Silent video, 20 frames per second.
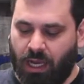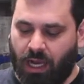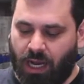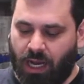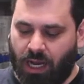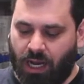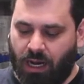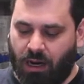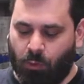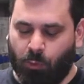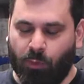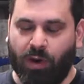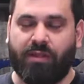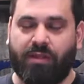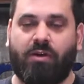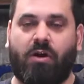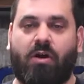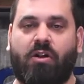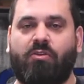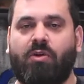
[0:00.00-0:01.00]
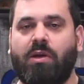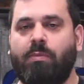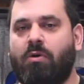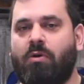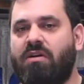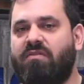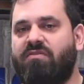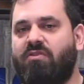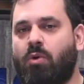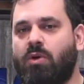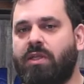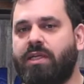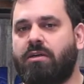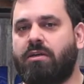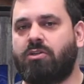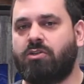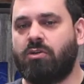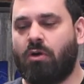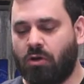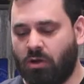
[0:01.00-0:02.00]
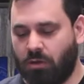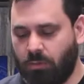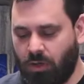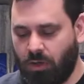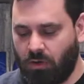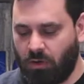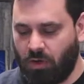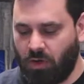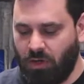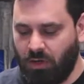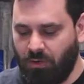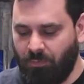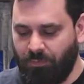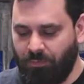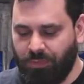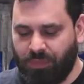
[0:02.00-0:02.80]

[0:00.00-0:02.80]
Uh, with our 3.4 liter stroker motor,